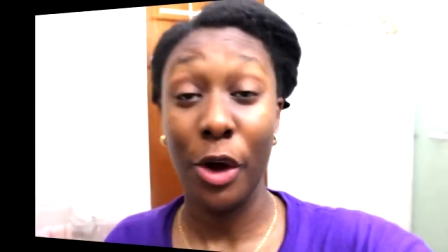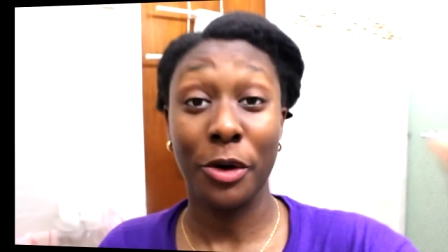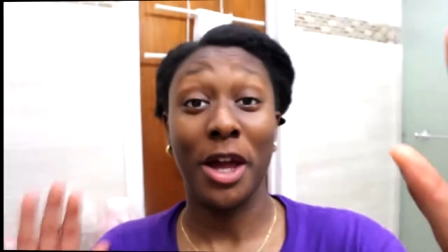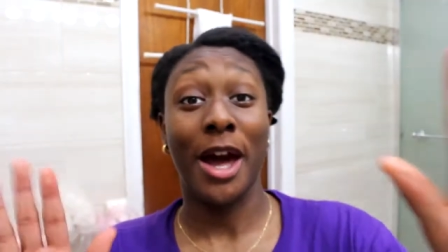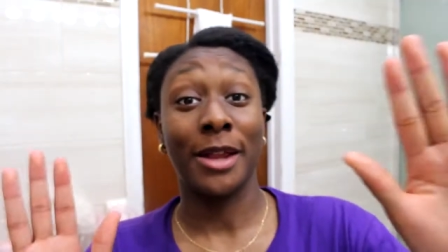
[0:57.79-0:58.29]

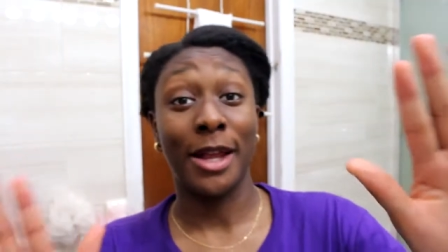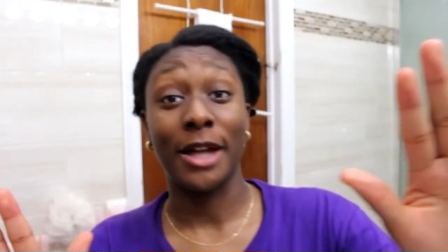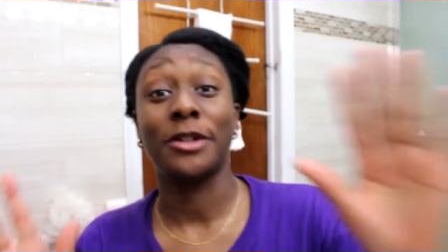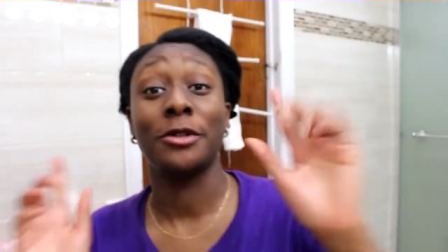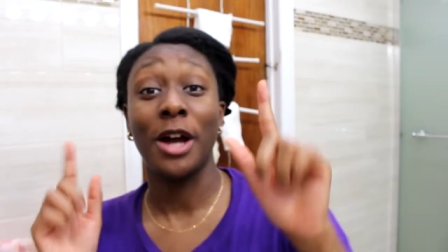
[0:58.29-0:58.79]
Okay, I
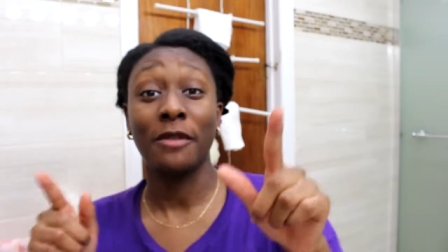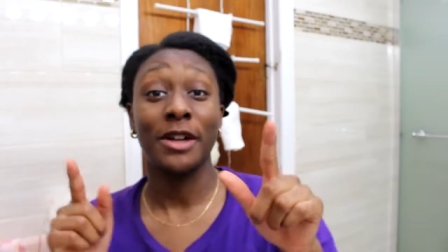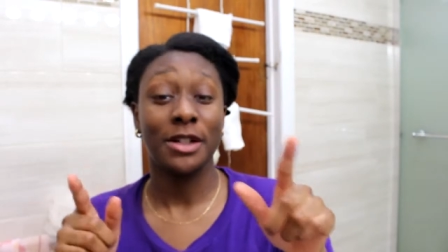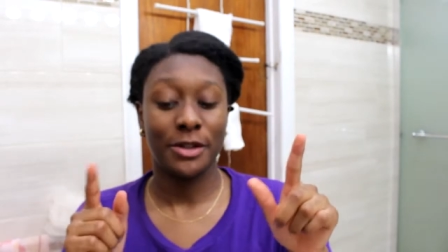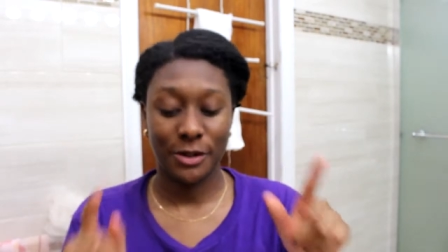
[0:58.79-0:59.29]
lied, you're not
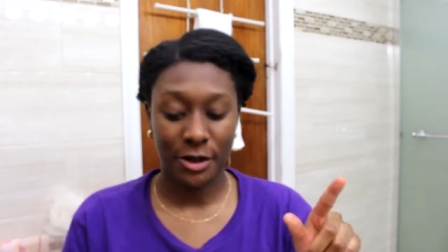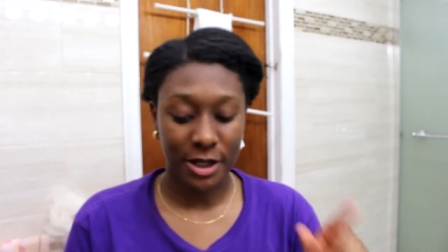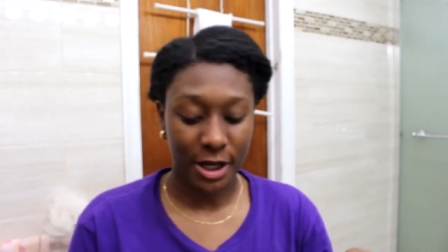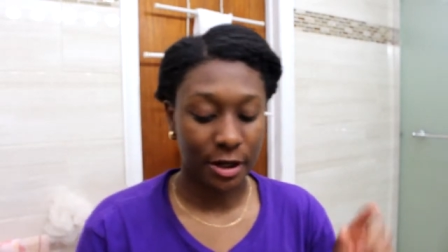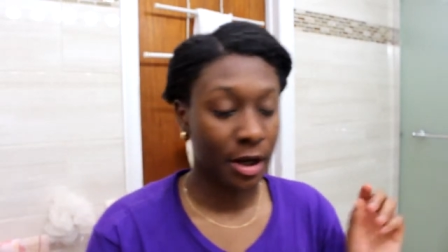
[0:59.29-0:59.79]
ready to start
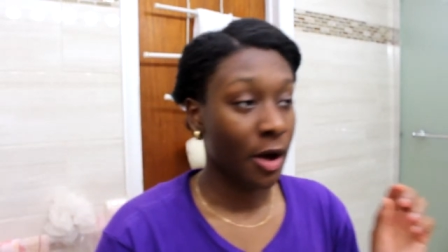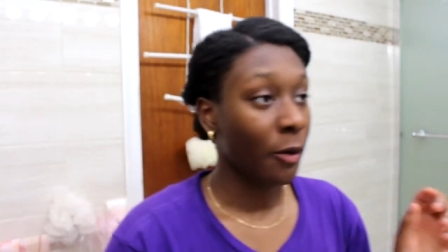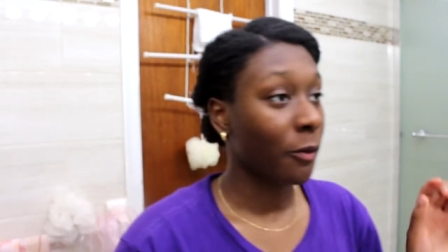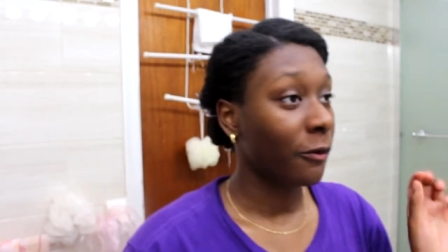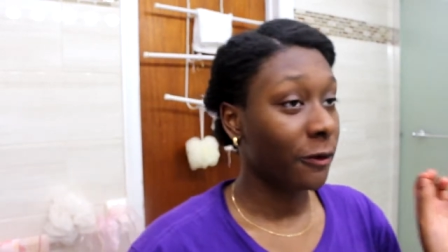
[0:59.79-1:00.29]
yet.
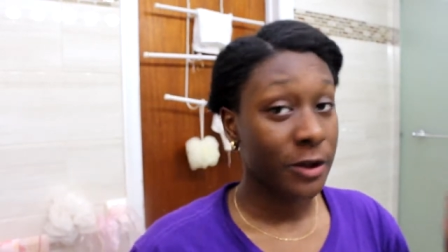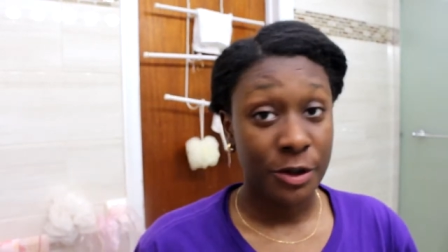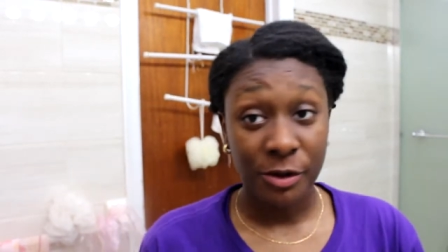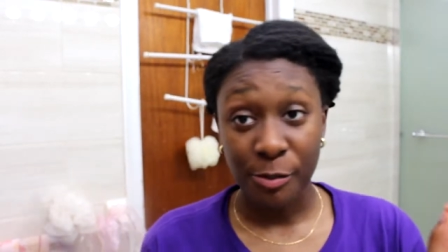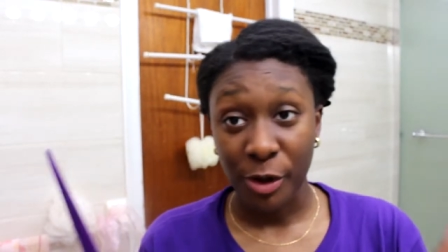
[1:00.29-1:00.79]
First
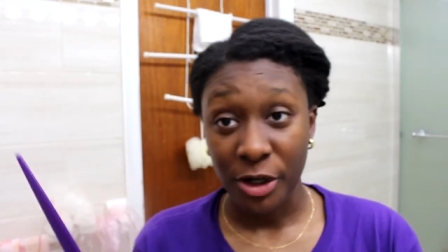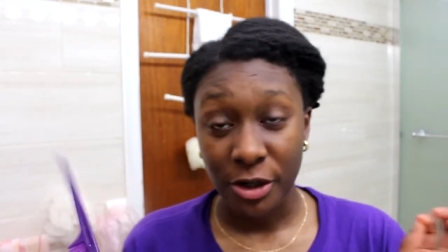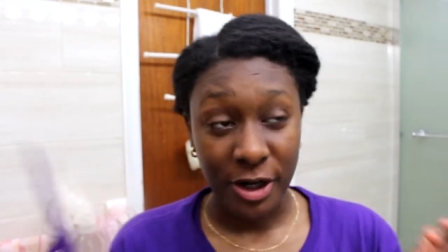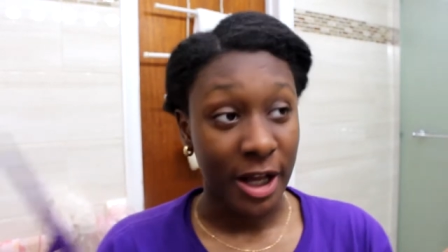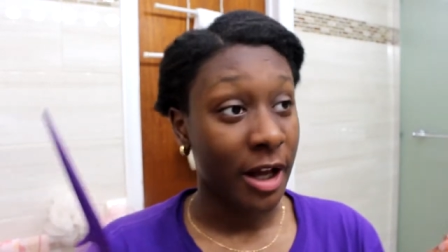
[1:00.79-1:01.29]
you wanna part
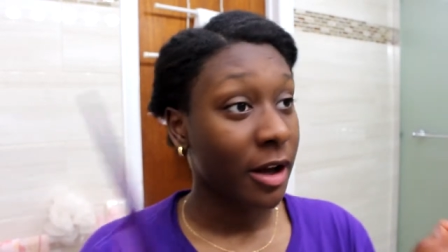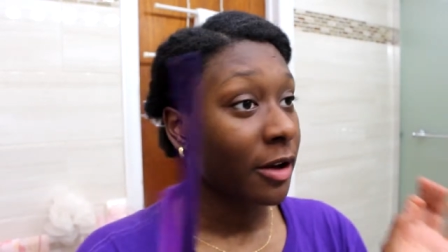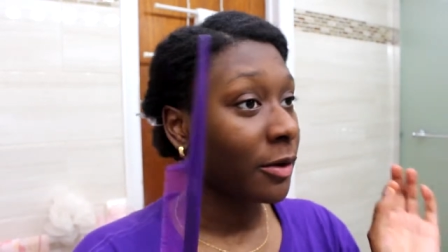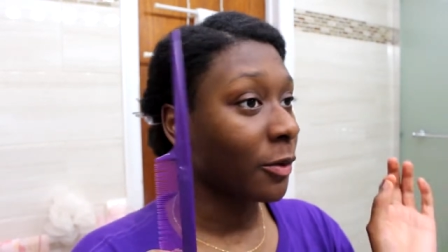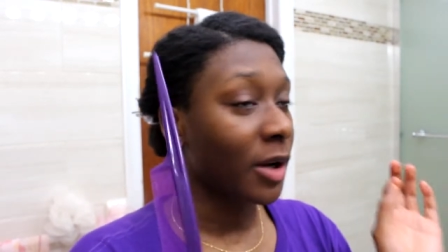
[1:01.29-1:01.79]
your
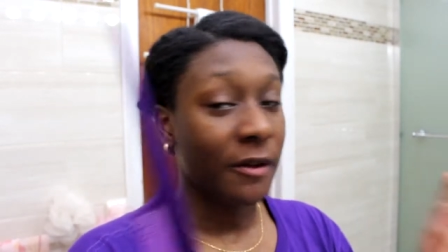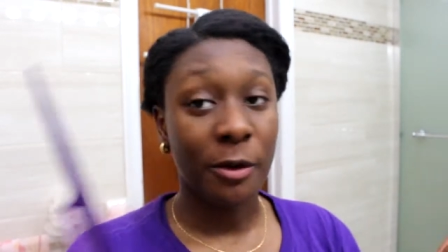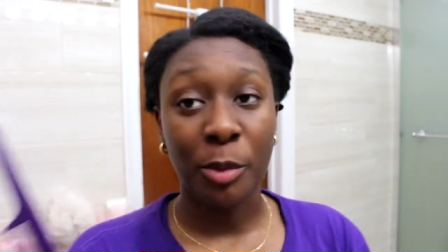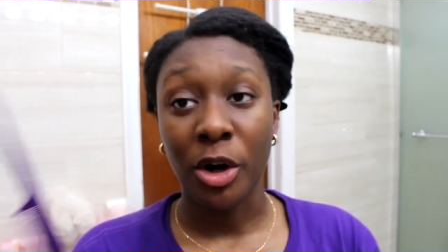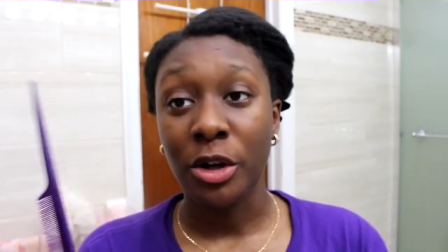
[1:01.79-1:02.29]
hair,
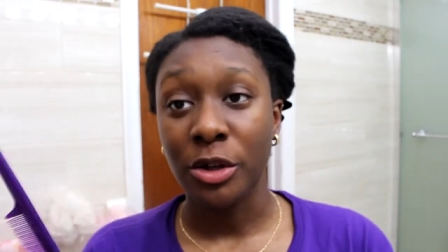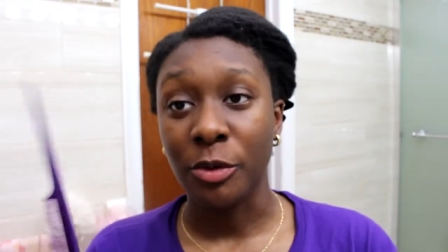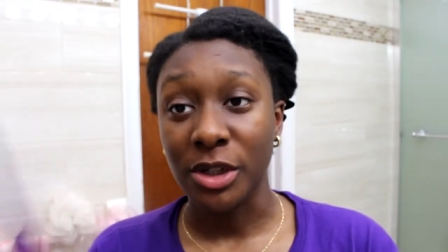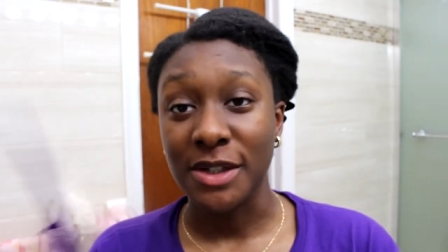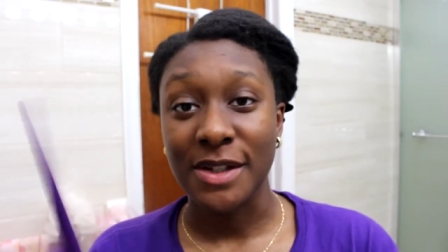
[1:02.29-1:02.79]
whatever part you
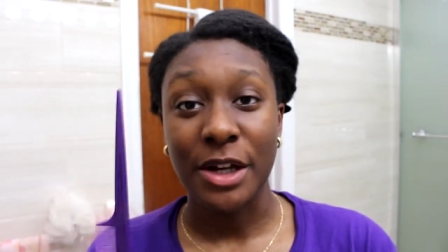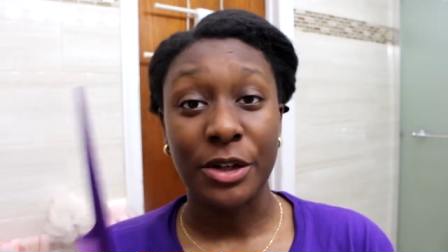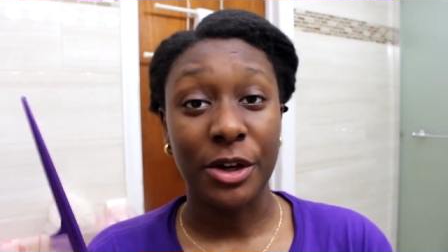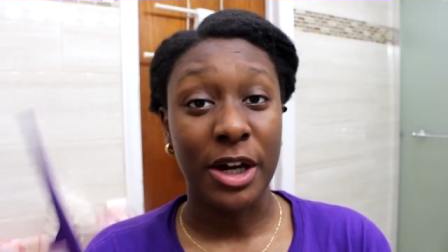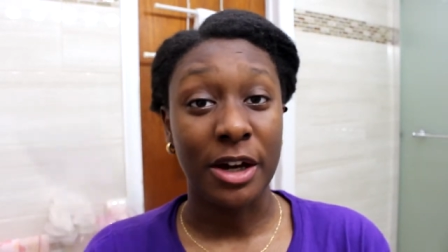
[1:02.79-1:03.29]
wanna style
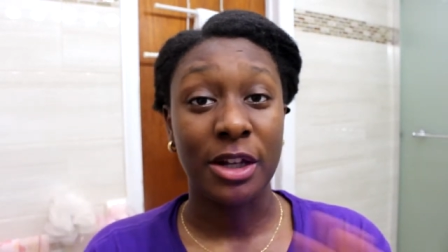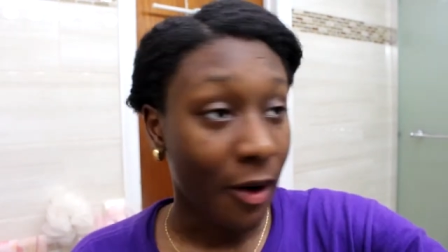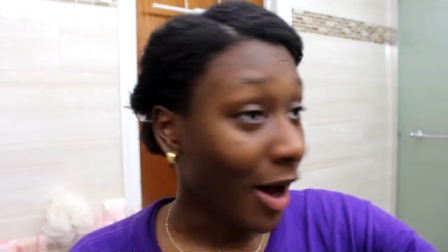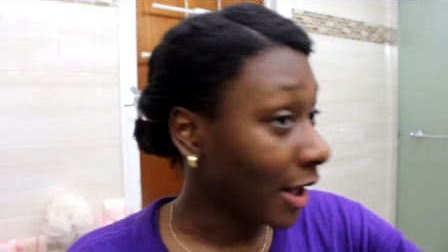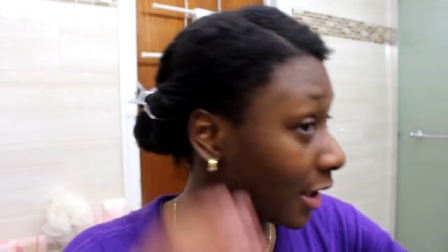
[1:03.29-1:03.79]
your hair in.
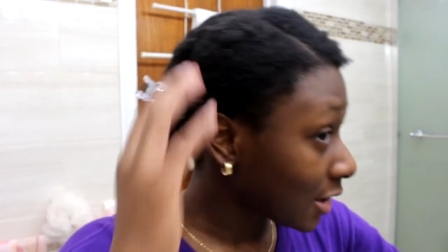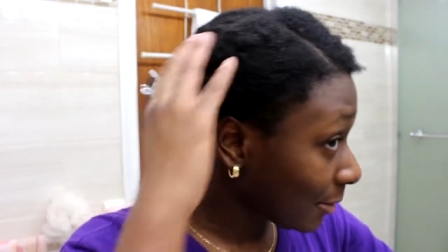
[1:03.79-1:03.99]
I like